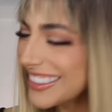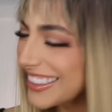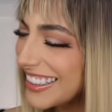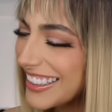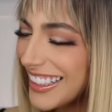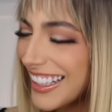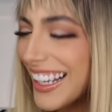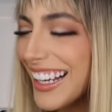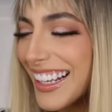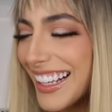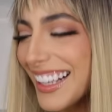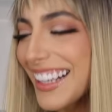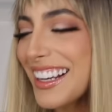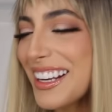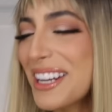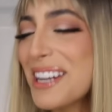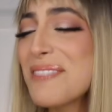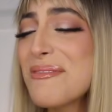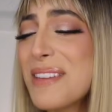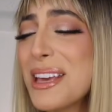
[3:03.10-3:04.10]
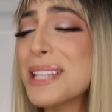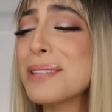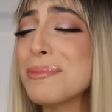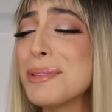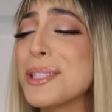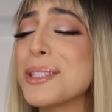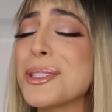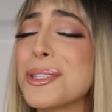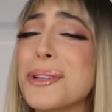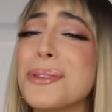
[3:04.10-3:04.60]
And it makes
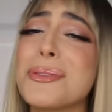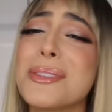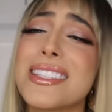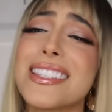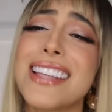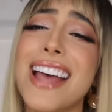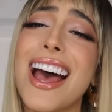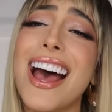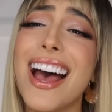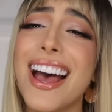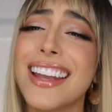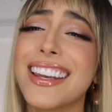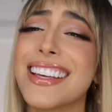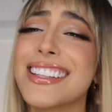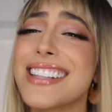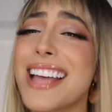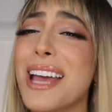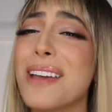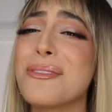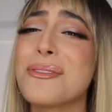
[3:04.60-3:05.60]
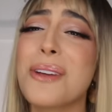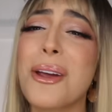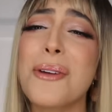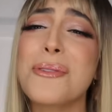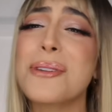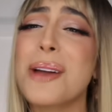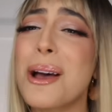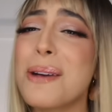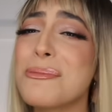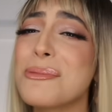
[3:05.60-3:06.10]
me so sad because I've
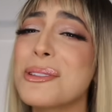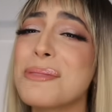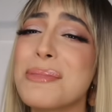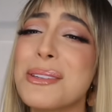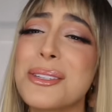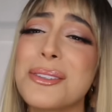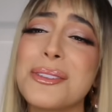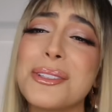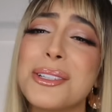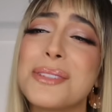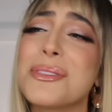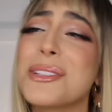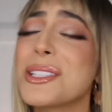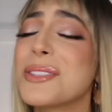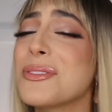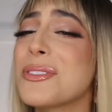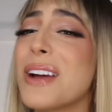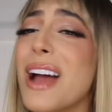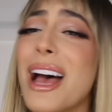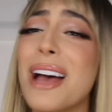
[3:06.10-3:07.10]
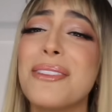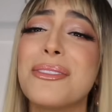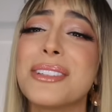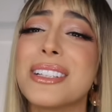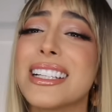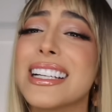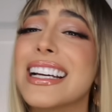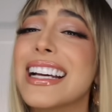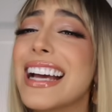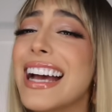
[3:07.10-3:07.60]
grown up with Miss Universe
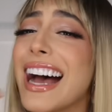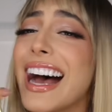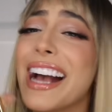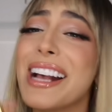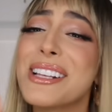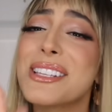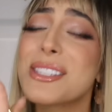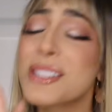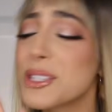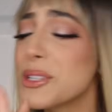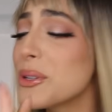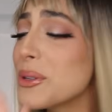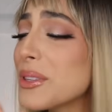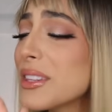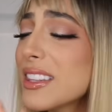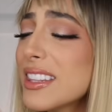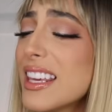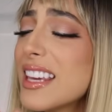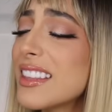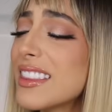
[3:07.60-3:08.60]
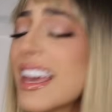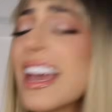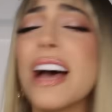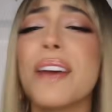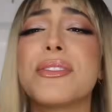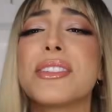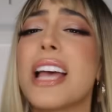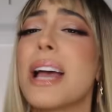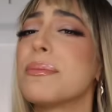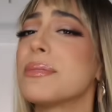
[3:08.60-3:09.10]
forever. I still think they
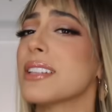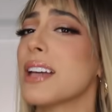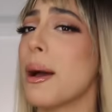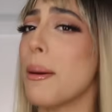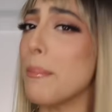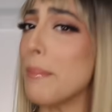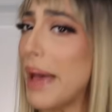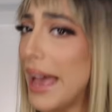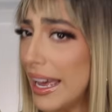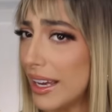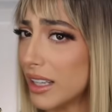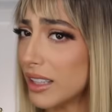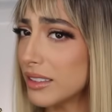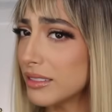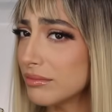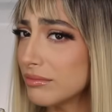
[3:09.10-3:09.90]
have time to come back.